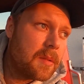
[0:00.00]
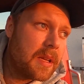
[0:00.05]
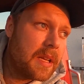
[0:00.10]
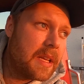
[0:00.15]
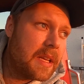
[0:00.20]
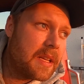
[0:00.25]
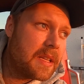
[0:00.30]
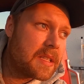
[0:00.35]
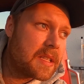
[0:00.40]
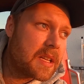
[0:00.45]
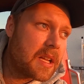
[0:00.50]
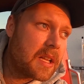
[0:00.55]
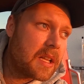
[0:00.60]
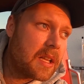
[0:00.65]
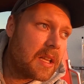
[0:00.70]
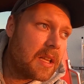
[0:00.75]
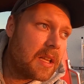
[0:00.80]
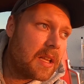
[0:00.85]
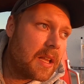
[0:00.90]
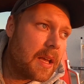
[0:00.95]
He is
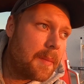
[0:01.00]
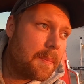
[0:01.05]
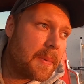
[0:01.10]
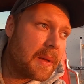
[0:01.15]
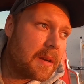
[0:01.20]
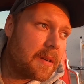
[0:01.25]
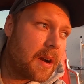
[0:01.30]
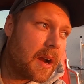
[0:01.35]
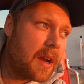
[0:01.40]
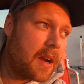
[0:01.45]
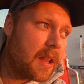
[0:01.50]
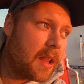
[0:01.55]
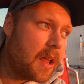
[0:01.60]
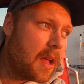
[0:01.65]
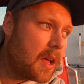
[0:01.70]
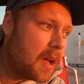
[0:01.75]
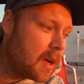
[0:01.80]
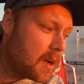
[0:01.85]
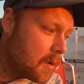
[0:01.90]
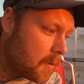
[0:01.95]
clipping right
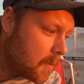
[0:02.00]
along.